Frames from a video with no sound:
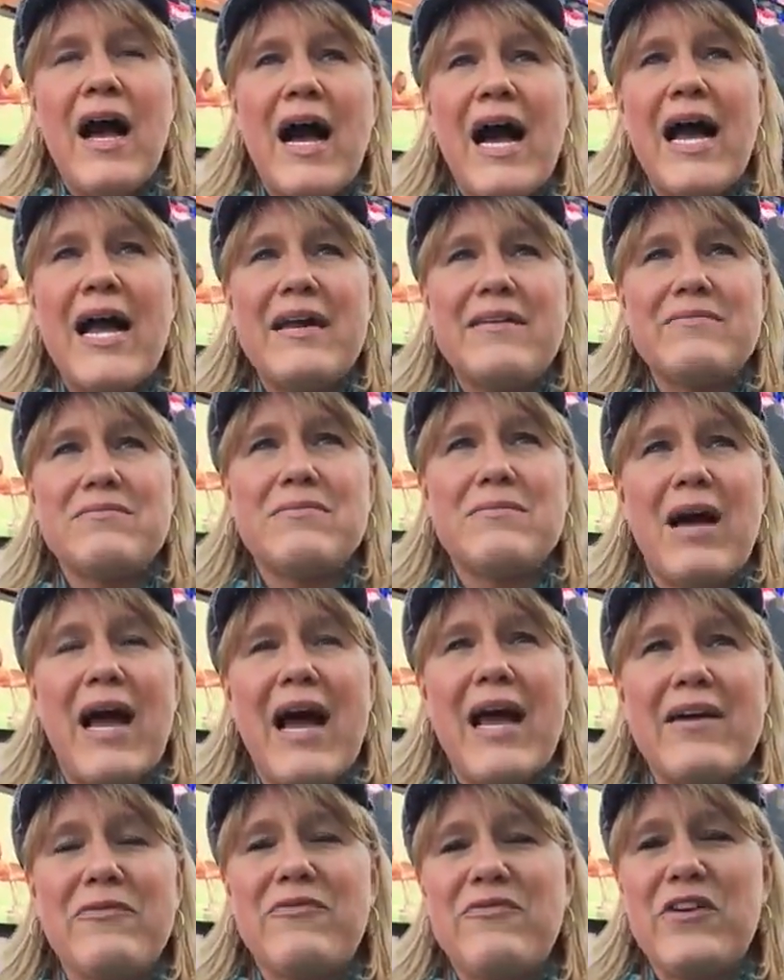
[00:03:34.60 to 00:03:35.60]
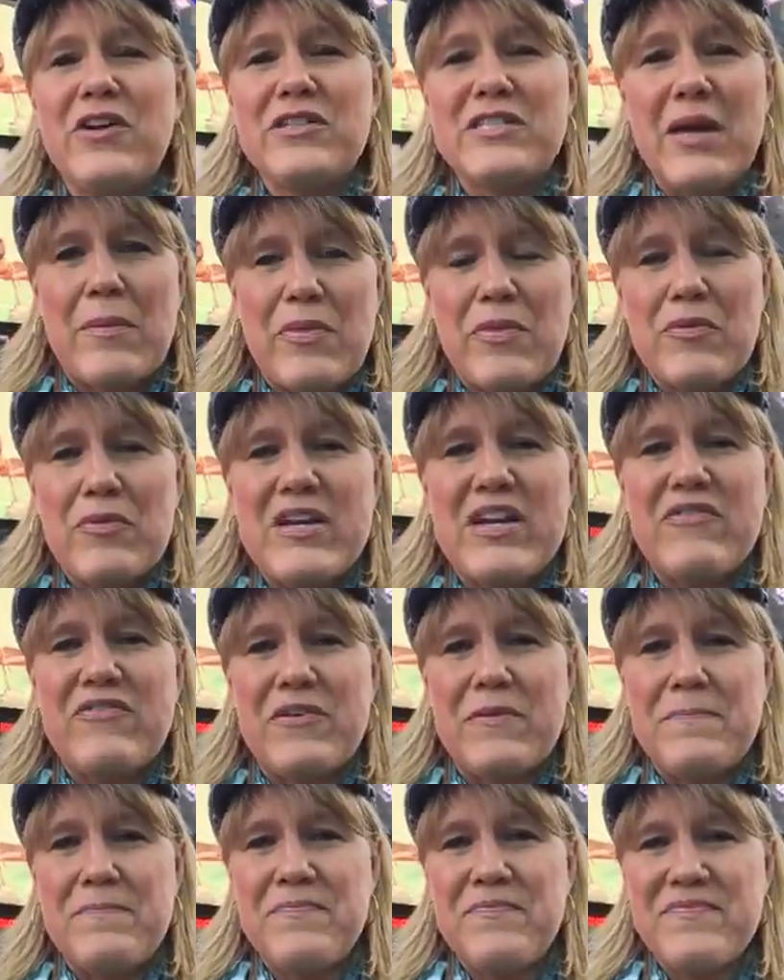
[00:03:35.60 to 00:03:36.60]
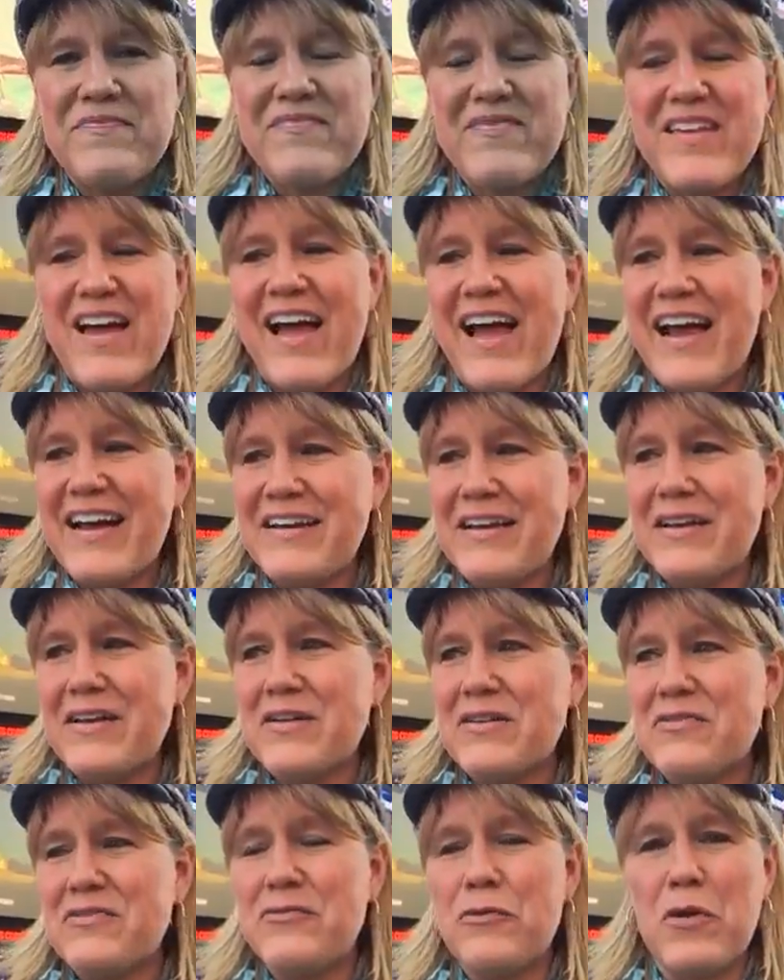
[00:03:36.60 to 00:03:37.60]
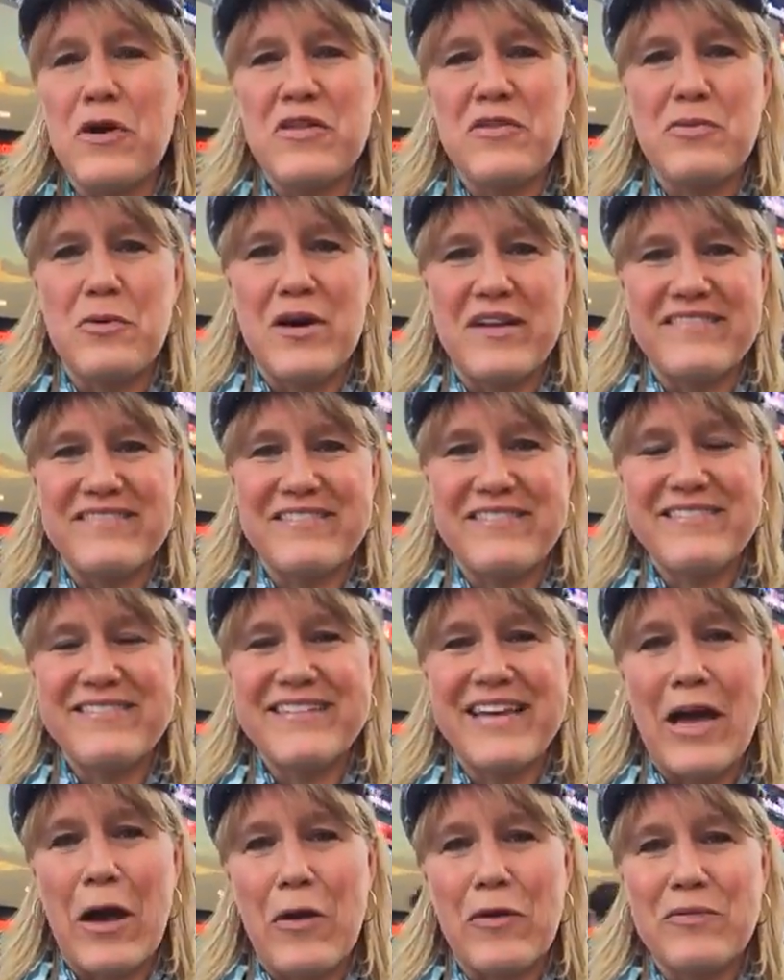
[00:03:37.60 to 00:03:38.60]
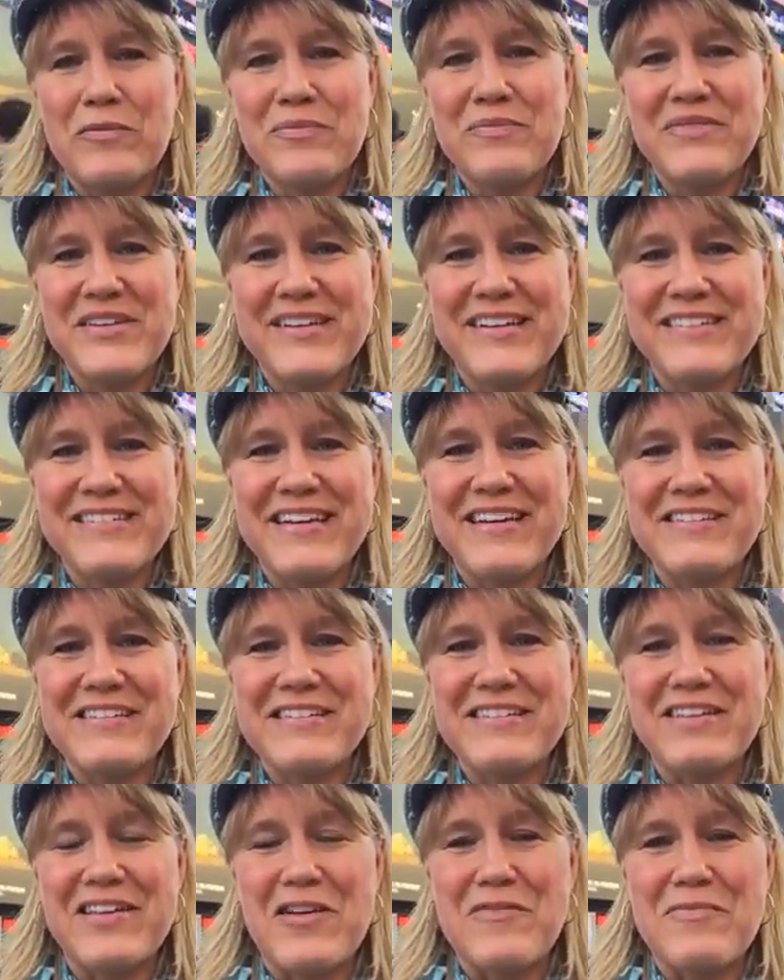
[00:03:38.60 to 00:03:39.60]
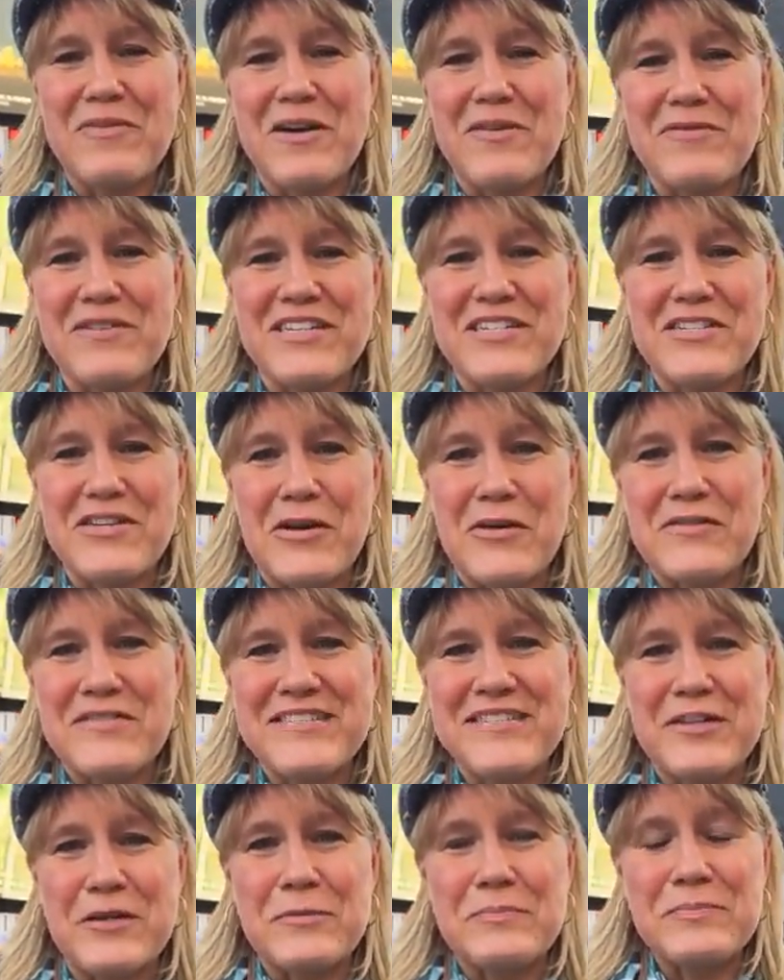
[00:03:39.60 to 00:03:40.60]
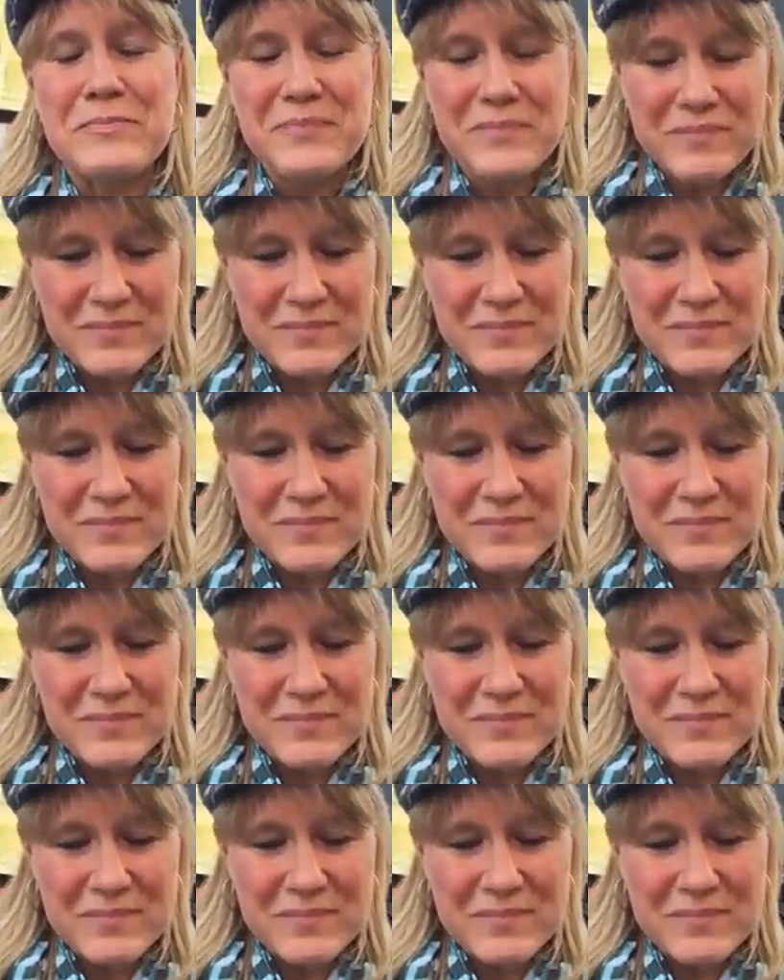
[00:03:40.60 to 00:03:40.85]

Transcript: I, I filled up three of them. I need a fourth one now because I just love Broadway shows. So.